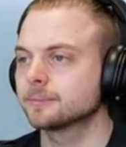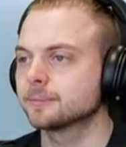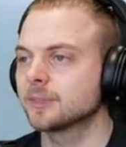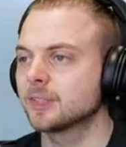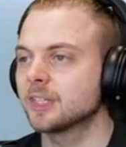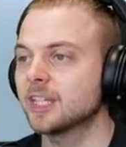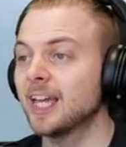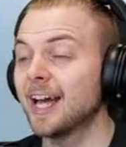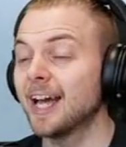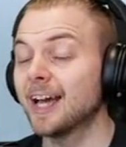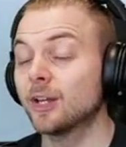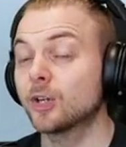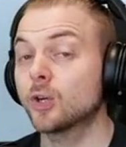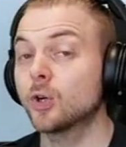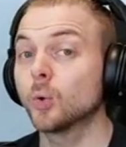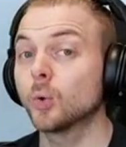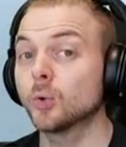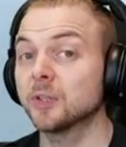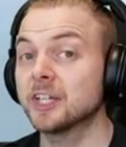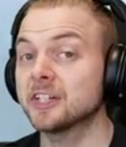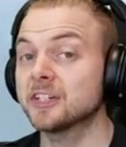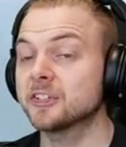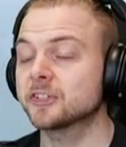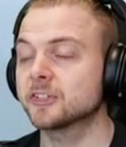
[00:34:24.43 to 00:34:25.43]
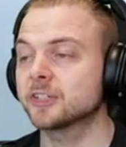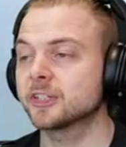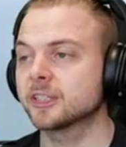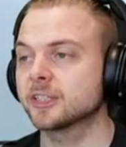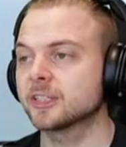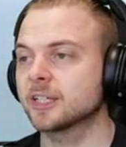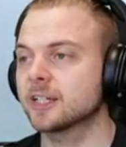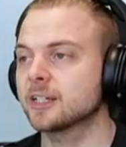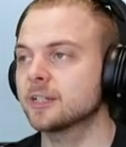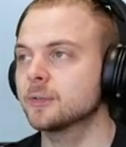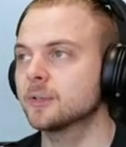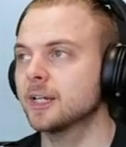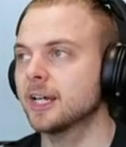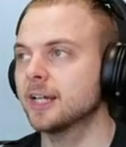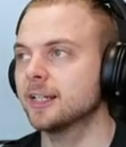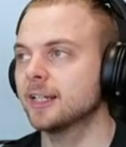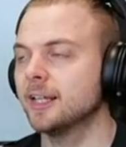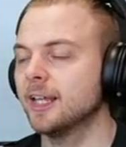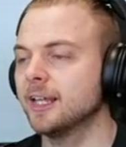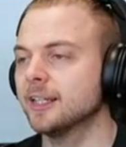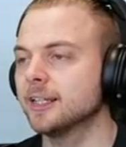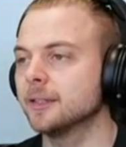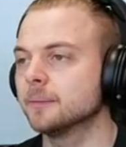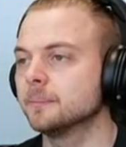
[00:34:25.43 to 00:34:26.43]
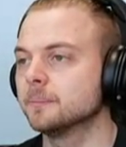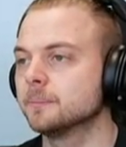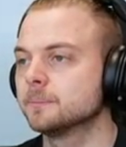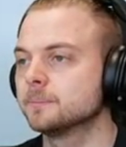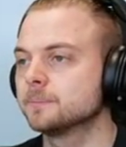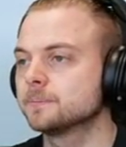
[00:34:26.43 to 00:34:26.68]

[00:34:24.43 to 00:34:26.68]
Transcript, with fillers: They are cool legends. I do kind of like them.